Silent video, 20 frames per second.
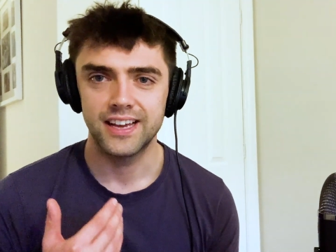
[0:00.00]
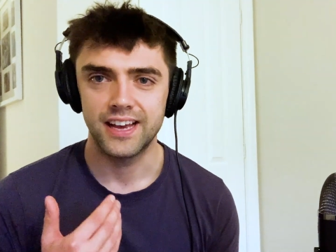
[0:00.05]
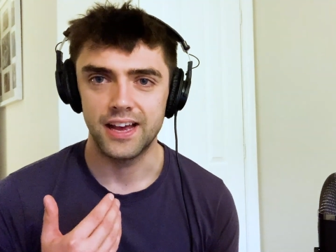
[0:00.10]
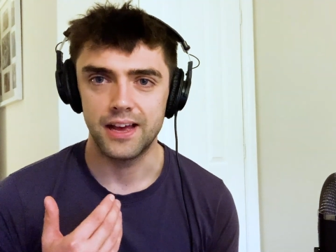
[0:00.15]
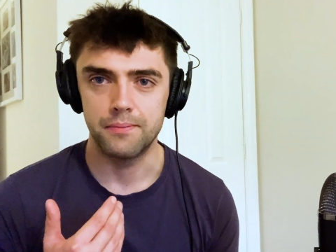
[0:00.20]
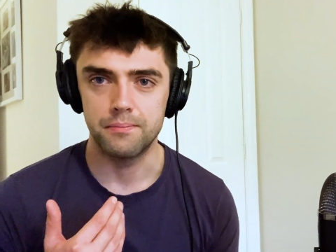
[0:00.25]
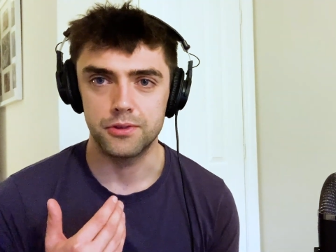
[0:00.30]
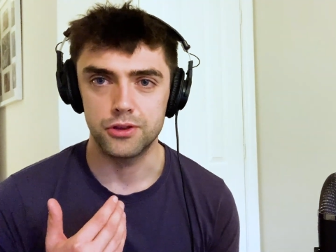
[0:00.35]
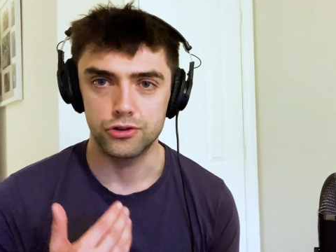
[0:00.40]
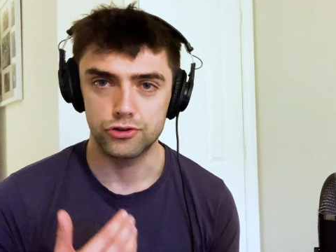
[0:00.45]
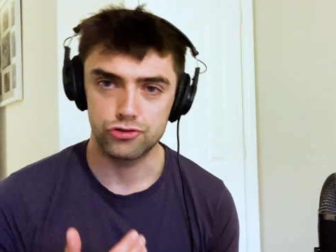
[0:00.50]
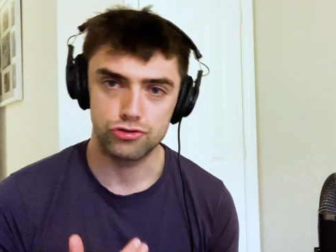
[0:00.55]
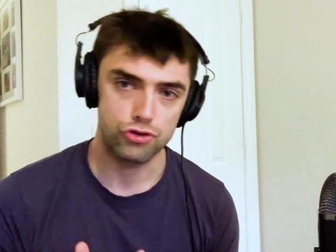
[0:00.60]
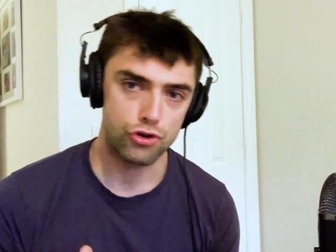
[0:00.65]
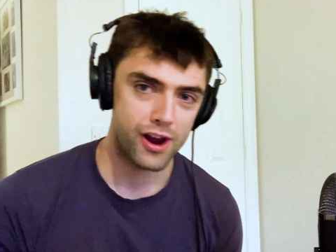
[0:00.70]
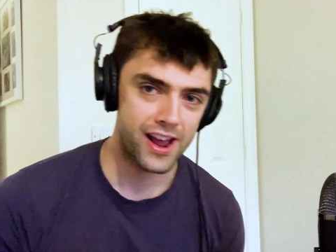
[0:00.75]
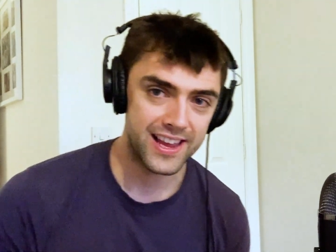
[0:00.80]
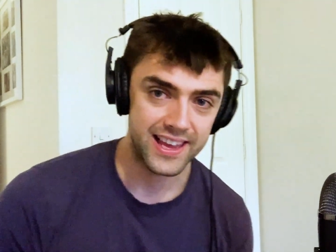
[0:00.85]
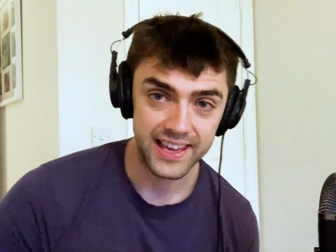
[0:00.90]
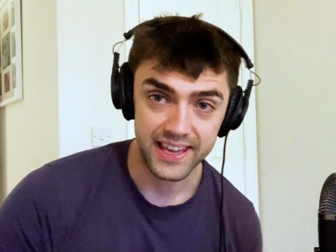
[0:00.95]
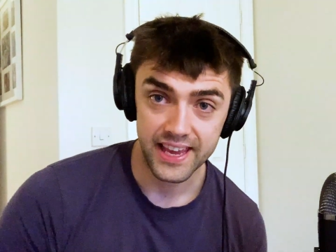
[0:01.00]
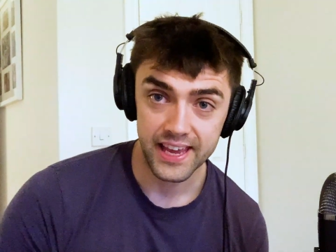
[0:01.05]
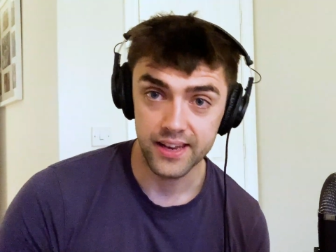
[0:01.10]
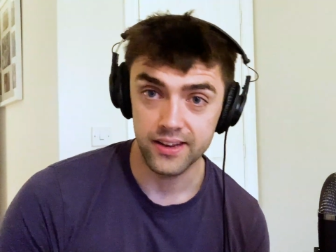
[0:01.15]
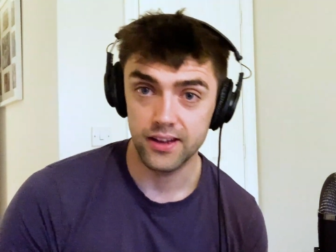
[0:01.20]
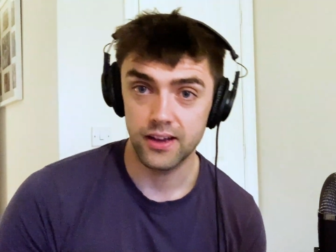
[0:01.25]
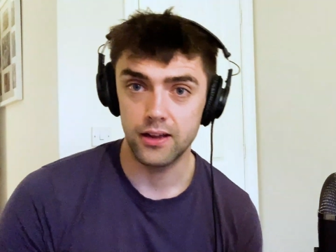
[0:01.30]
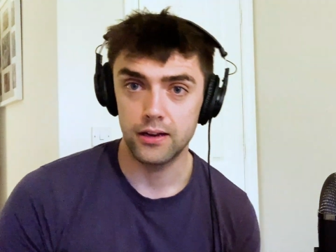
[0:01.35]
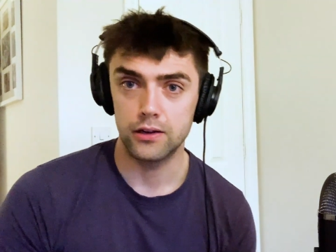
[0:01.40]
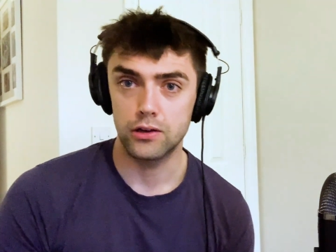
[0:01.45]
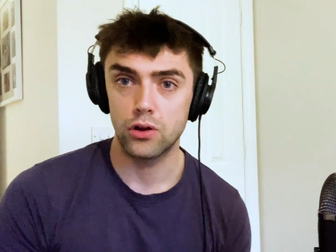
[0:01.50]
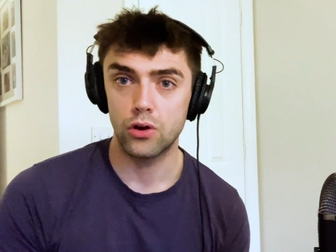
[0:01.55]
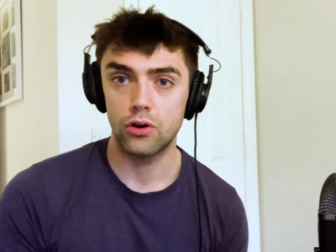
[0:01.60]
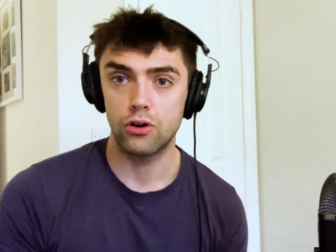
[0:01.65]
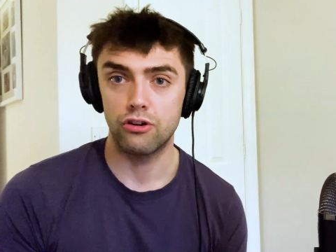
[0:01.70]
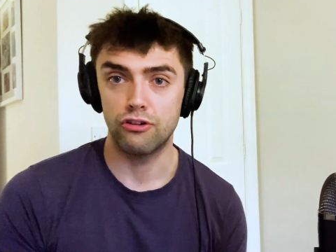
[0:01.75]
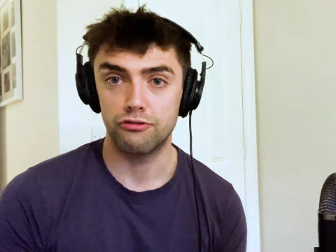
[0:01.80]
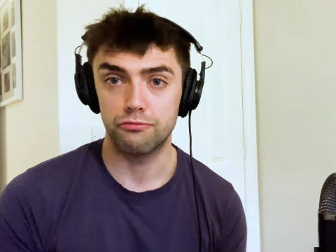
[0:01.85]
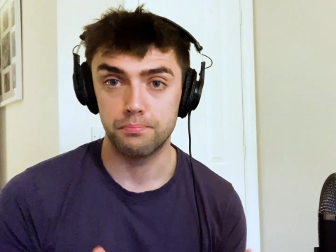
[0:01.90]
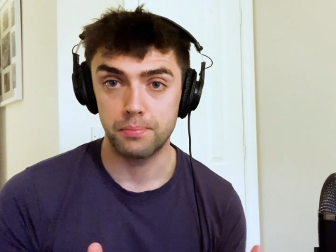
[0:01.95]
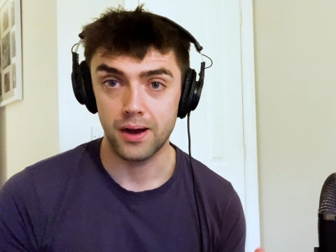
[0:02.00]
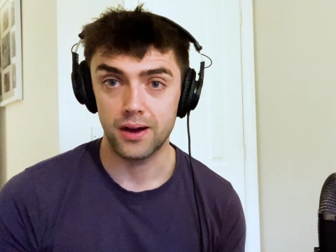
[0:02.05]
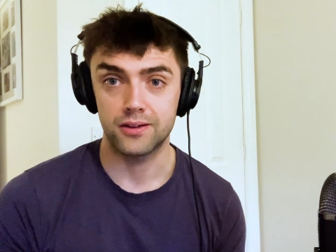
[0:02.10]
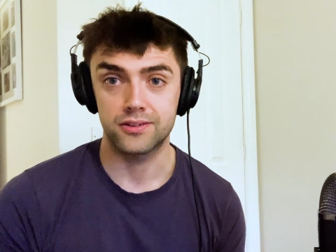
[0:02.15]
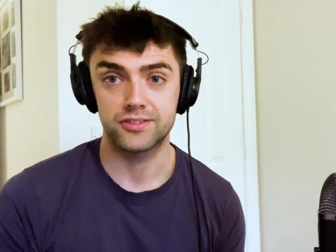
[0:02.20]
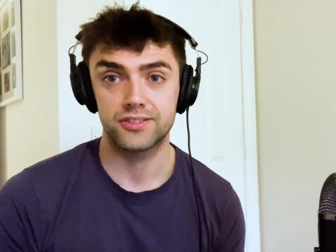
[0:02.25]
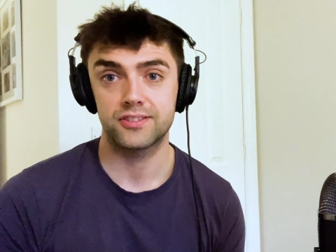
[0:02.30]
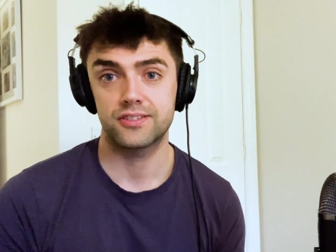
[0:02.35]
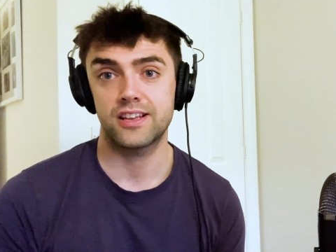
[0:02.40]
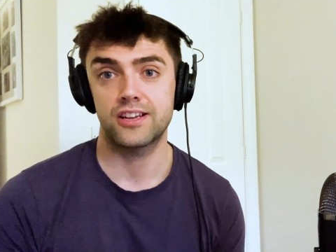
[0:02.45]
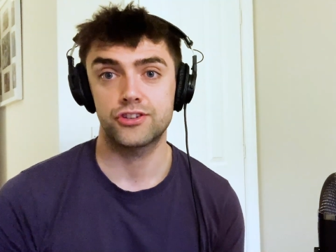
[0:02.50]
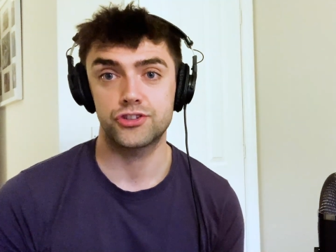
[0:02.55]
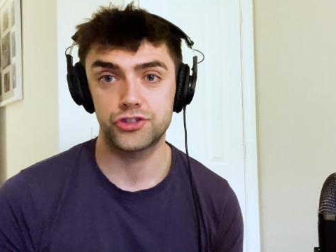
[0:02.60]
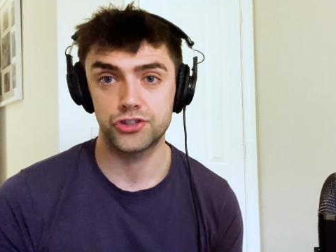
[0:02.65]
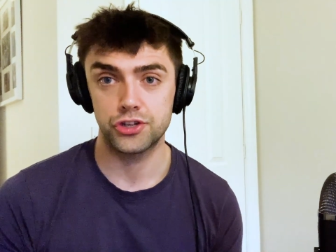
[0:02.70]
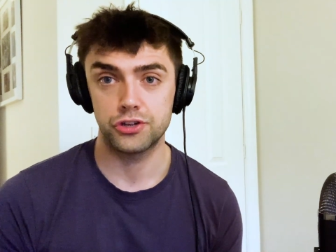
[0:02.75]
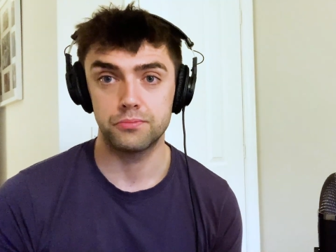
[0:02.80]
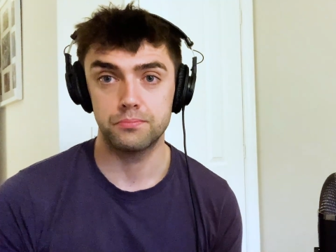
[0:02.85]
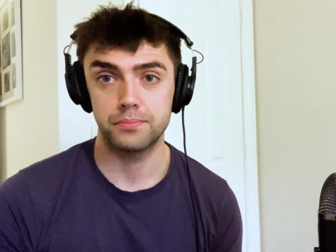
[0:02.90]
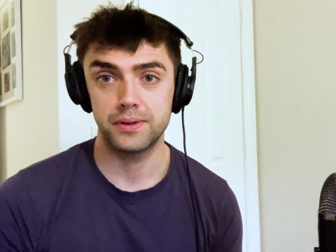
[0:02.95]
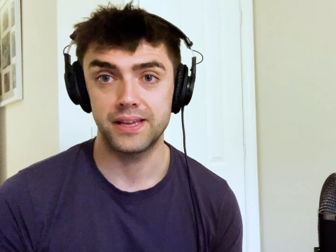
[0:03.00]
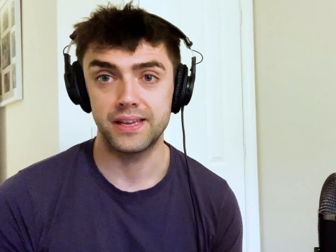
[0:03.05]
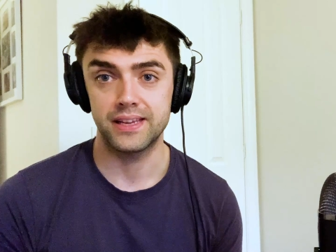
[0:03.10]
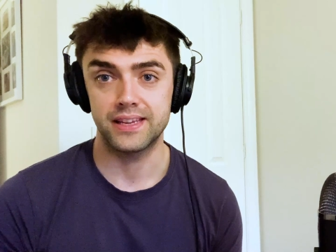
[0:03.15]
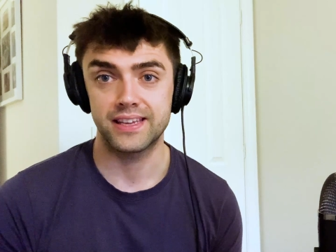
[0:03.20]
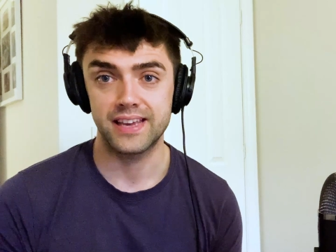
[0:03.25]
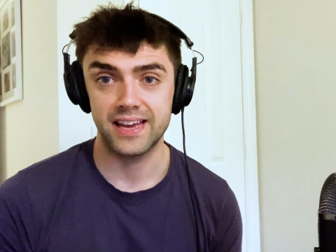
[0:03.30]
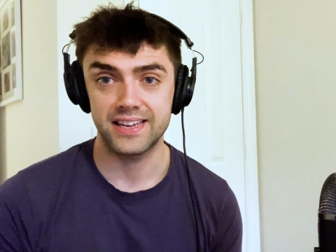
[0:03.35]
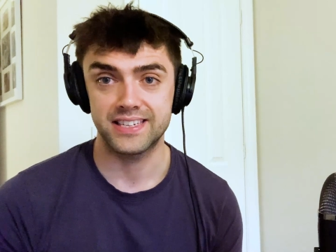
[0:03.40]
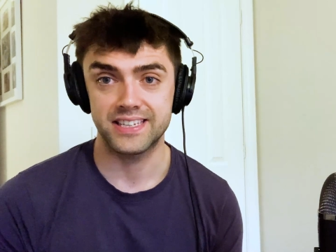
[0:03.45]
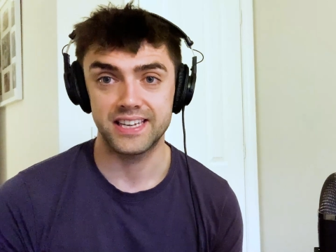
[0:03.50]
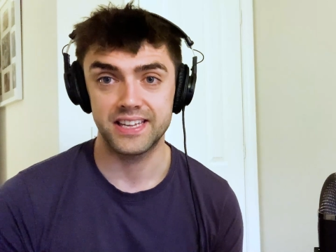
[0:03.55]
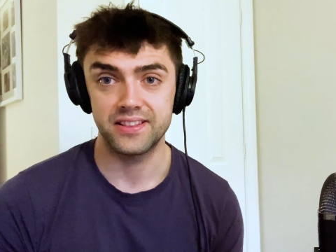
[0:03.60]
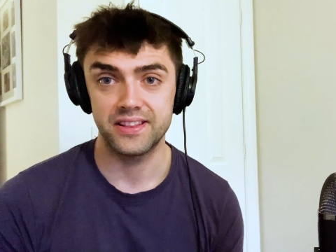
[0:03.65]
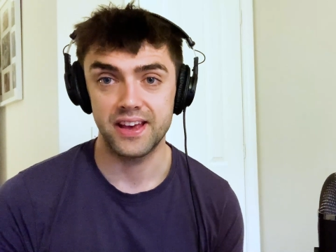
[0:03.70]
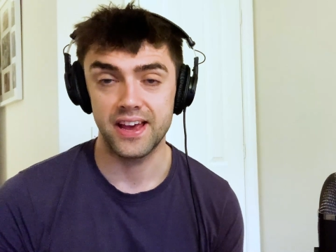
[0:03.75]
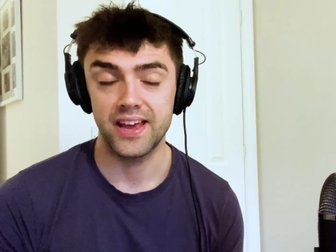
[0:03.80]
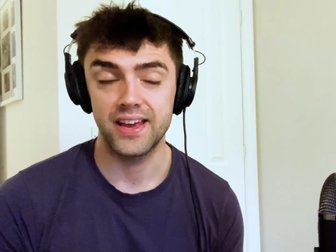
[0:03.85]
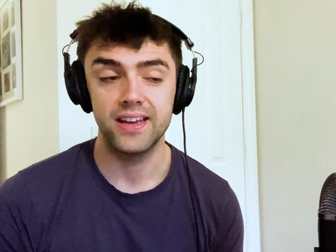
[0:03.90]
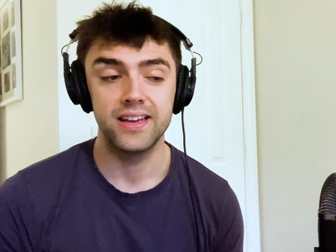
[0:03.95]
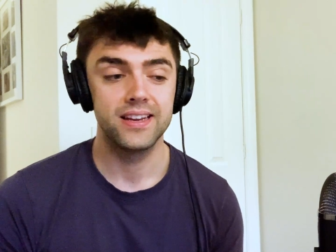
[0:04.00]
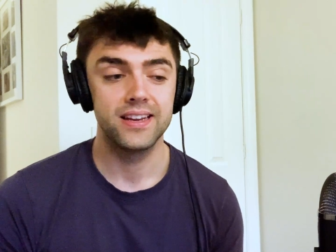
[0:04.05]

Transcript: You're dragging in a lot of bugs that shouldn't be getting in there.